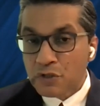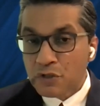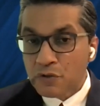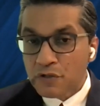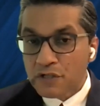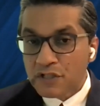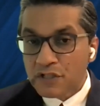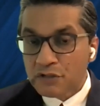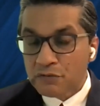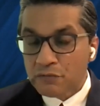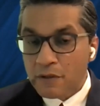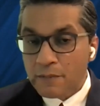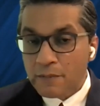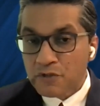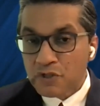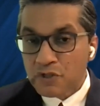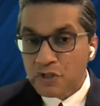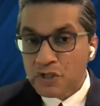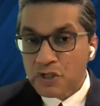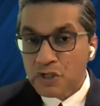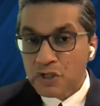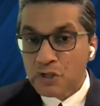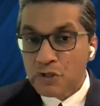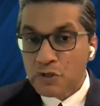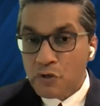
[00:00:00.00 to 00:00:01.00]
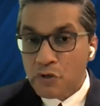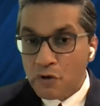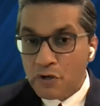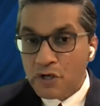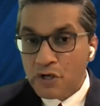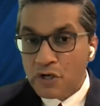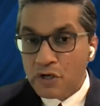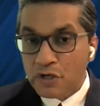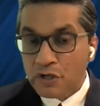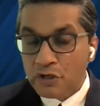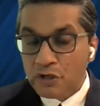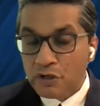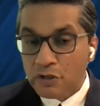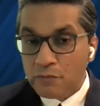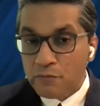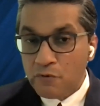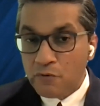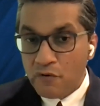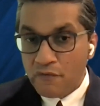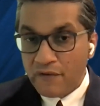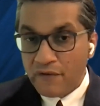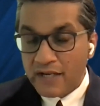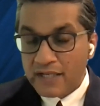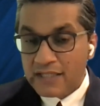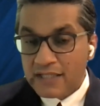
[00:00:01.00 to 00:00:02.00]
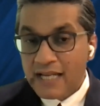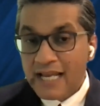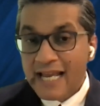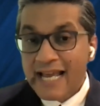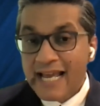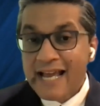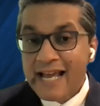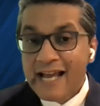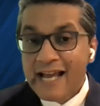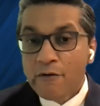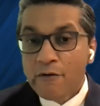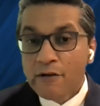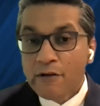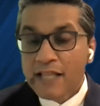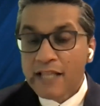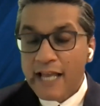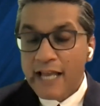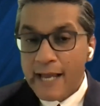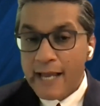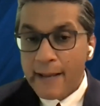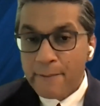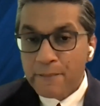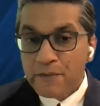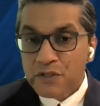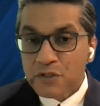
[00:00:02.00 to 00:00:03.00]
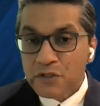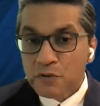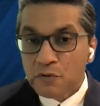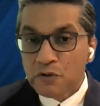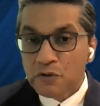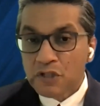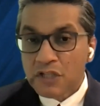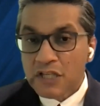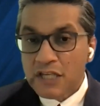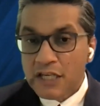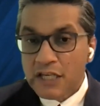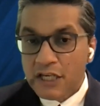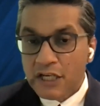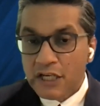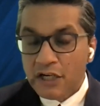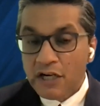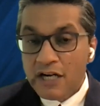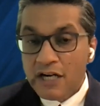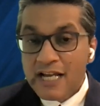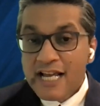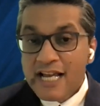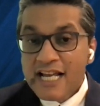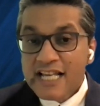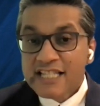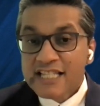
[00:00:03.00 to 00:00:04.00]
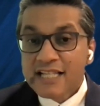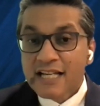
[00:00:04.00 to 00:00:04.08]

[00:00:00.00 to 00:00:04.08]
you know it's ruptured, you know you're going to remove it with absolute care,